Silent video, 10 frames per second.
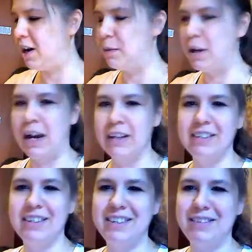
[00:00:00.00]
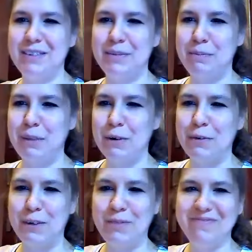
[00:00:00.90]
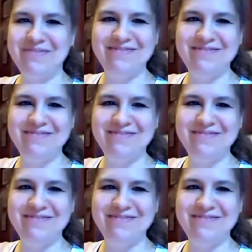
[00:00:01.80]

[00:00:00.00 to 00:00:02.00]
Hanumanasana. Beautiful.